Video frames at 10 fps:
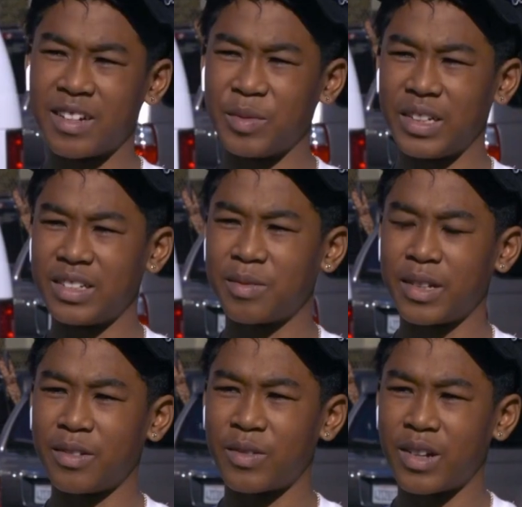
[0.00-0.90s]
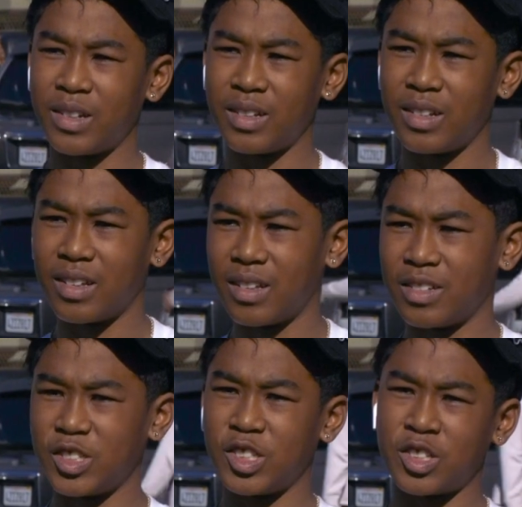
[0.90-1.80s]
I mean, it's pretty fun
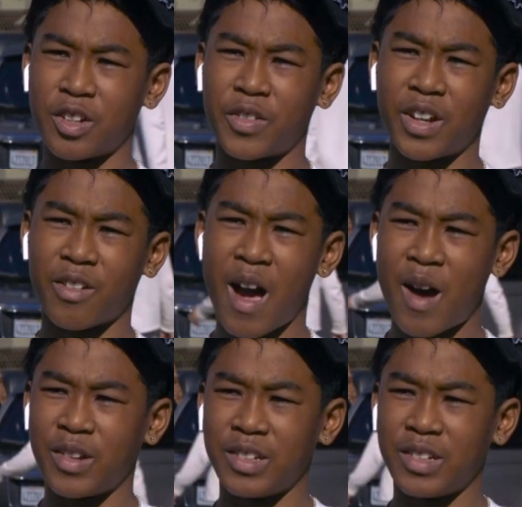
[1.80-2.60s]
just surfing around